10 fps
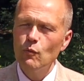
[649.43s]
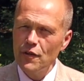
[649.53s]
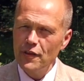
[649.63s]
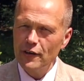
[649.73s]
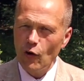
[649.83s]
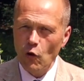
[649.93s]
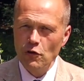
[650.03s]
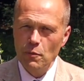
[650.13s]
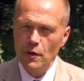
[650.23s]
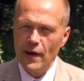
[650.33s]
with that
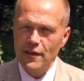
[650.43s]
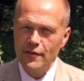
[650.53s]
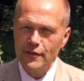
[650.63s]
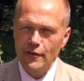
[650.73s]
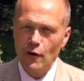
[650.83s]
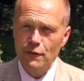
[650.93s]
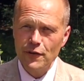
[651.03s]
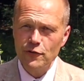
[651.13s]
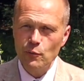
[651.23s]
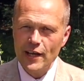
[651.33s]
honourable mention of the
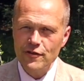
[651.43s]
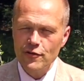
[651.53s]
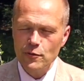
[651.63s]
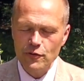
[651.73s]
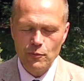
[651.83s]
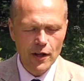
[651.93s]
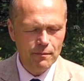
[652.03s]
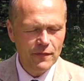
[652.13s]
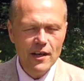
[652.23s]
suede shoe as well.